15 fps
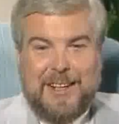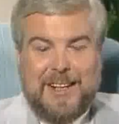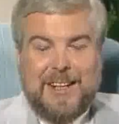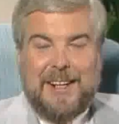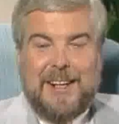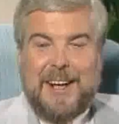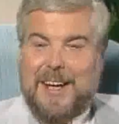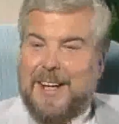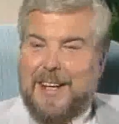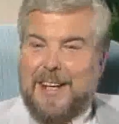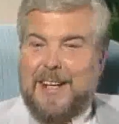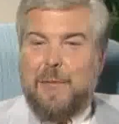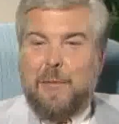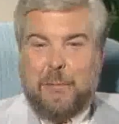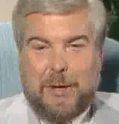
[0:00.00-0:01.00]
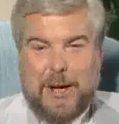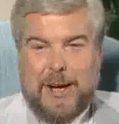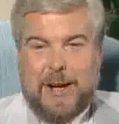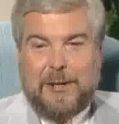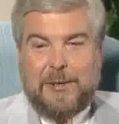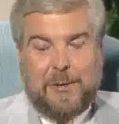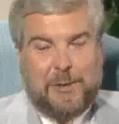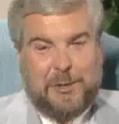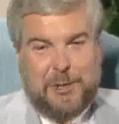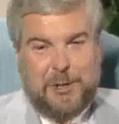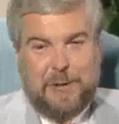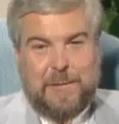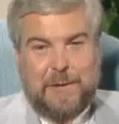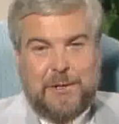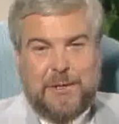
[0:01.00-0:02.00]
In any product or
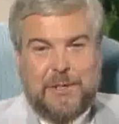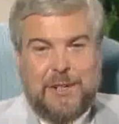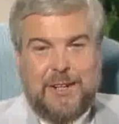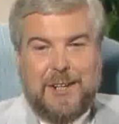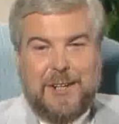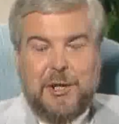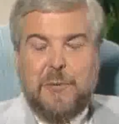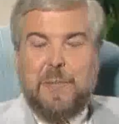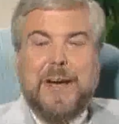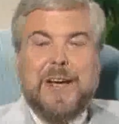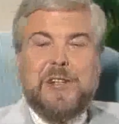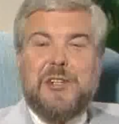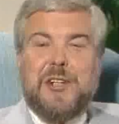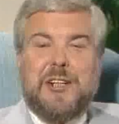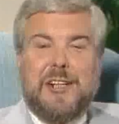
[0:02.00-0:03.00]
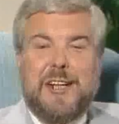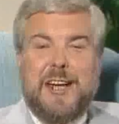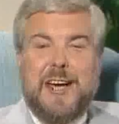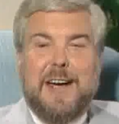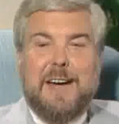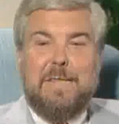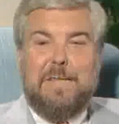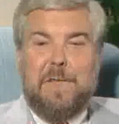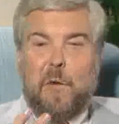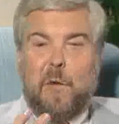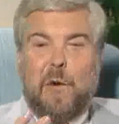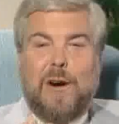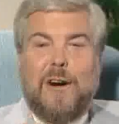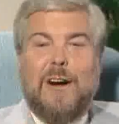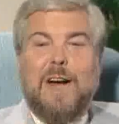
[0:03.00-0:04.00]
service, you basically have
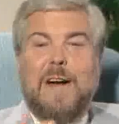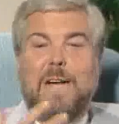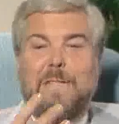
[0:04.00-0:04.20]
4,